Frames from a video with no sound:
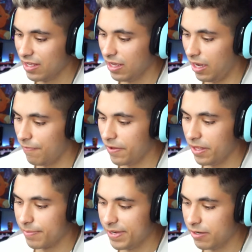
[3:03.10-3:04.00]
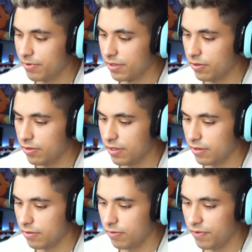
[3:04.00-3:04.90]
I feel like being with
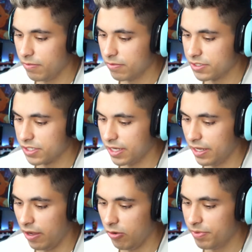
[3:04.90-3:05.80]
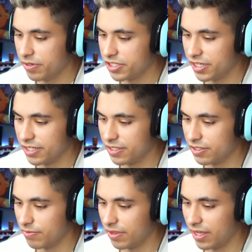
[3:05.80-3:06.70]
Luffy will just help your chances
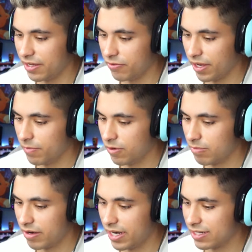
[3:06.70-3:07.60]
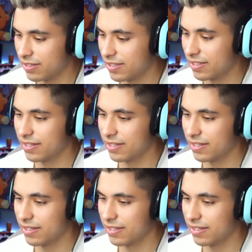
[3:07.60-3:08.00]
with that. You'll get more practice.